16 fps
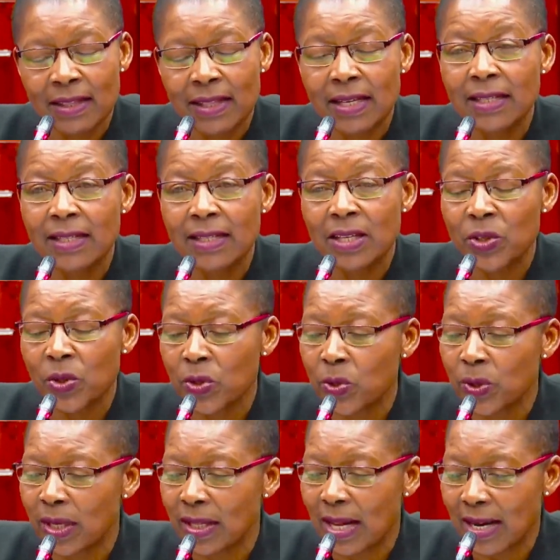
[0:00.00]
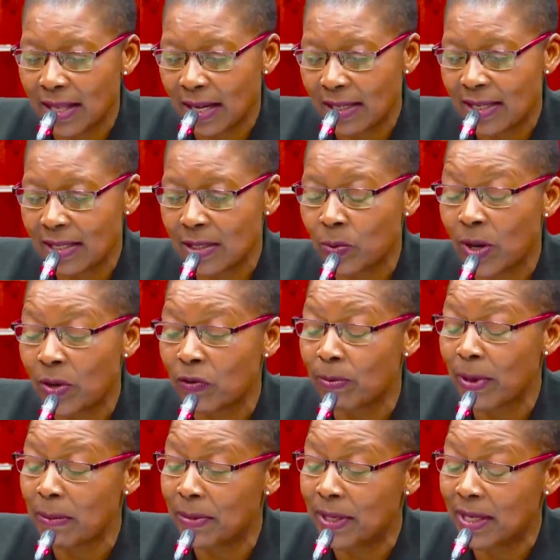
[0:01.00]
The decision to, and that is one
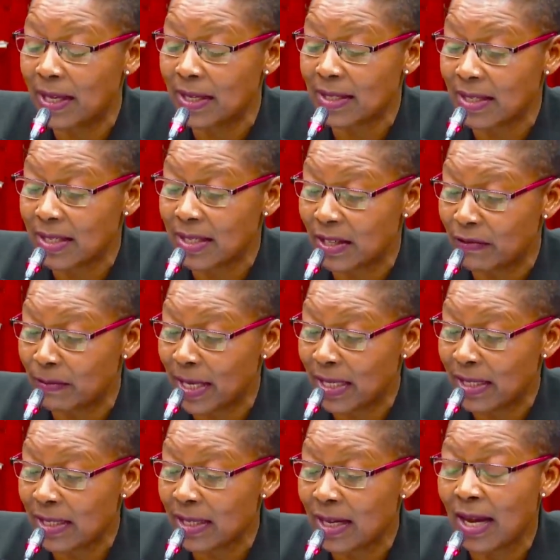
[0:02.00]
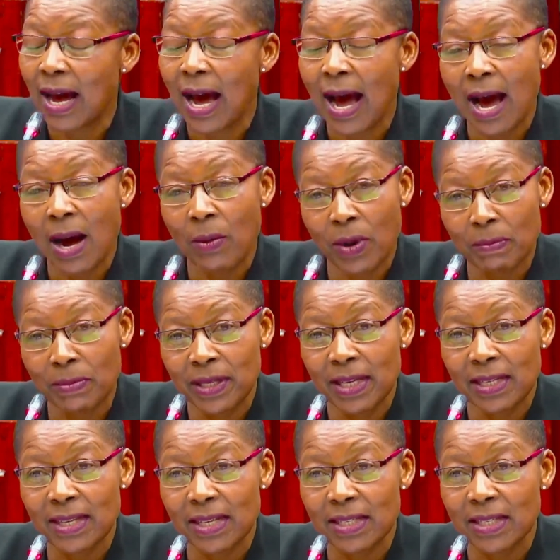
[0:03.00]
of my biggest achievement, our
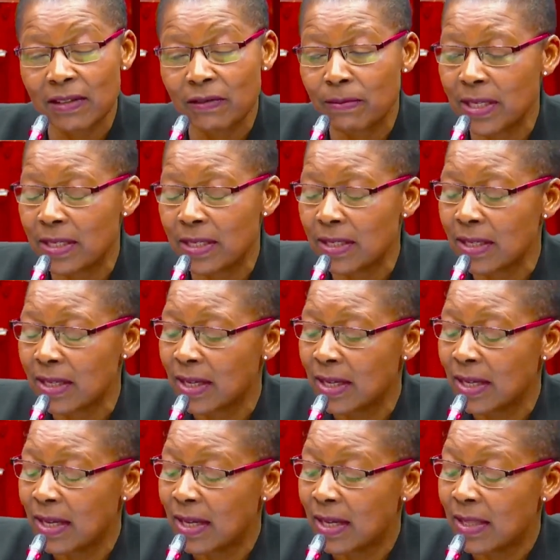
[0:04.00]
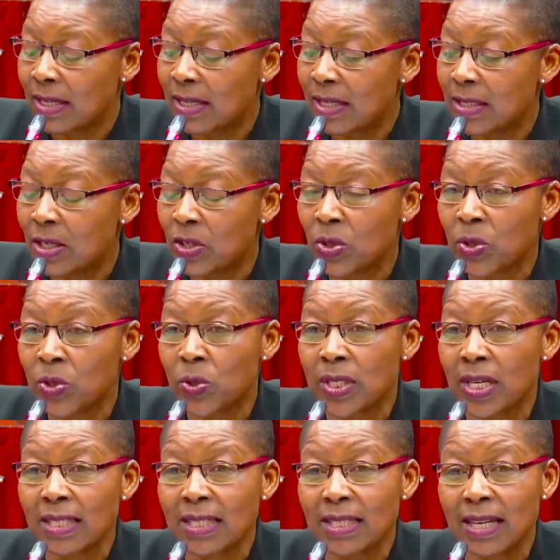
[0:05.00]
biggest achievement, the decision to
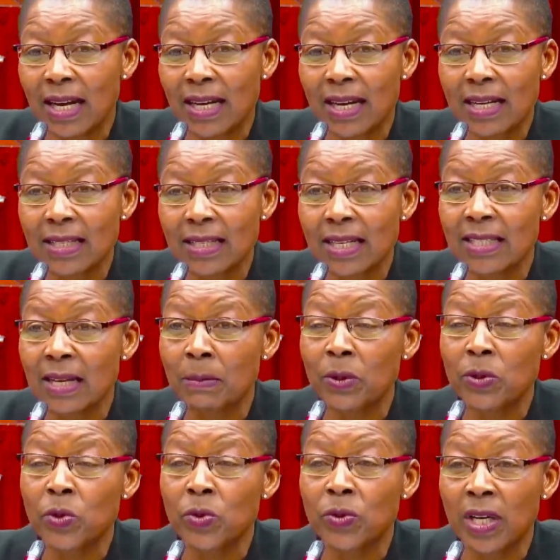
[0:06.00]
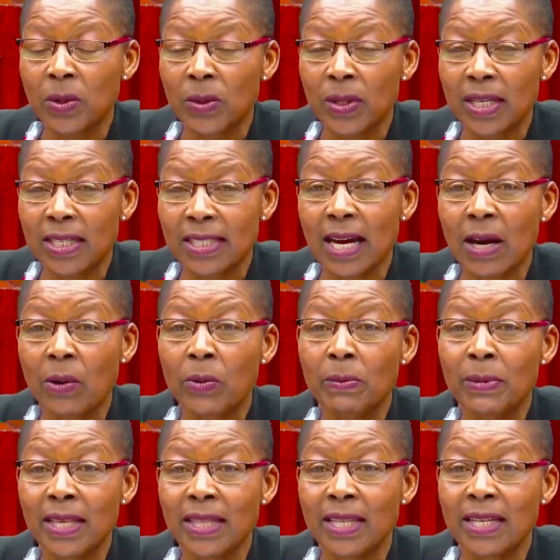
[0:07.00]
charge guidelines is supposed to regulate how we
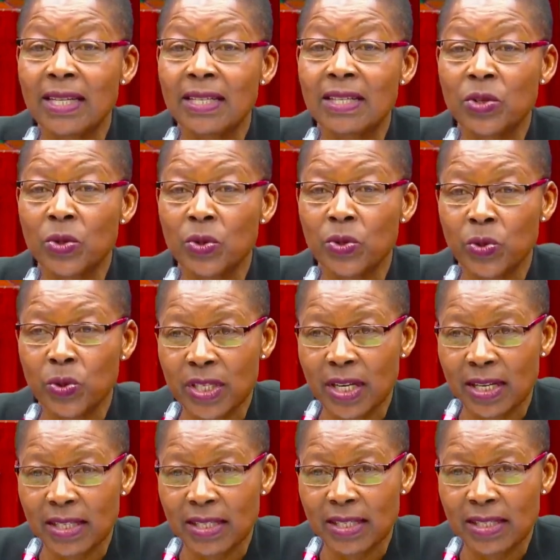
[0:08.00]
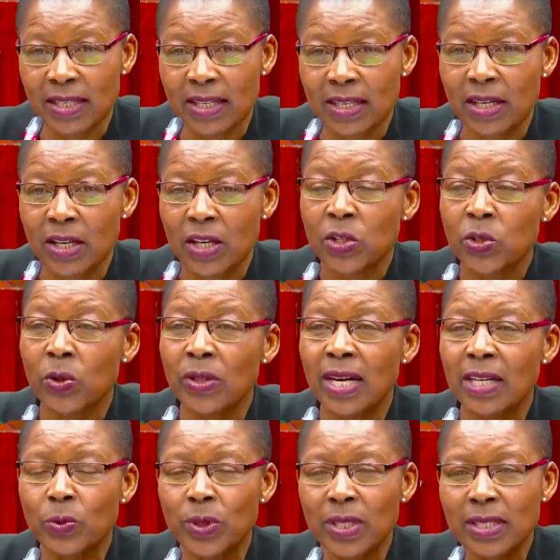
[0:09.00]
make the decision to charge, so
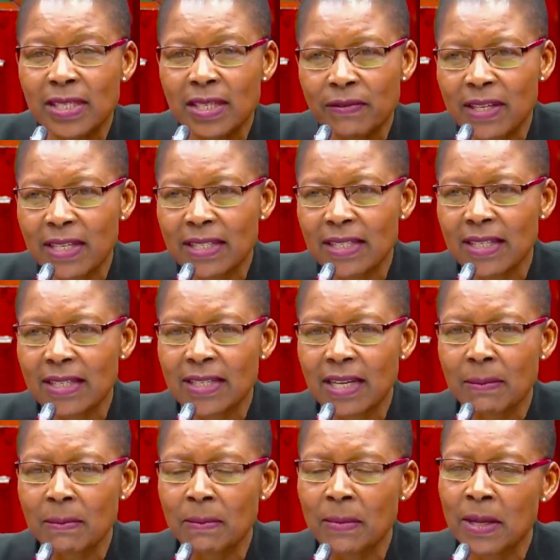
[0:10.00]
that we sieve the system,